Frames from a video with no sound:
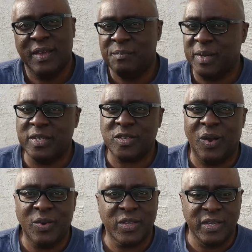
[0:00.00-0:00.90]
but it's
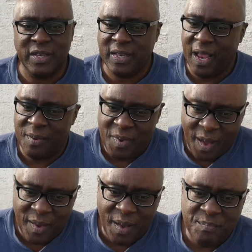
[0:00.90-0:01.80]
all good. I'm
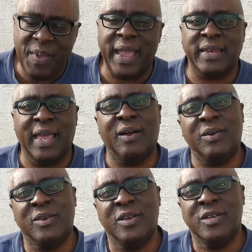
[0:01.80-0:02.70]
I'm, I'm back now.
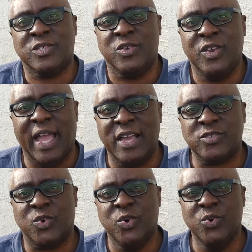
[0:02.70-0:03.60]
So you
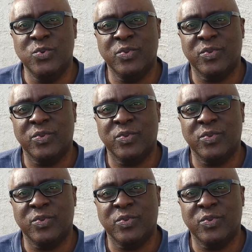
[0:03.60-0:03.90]
guys are cool?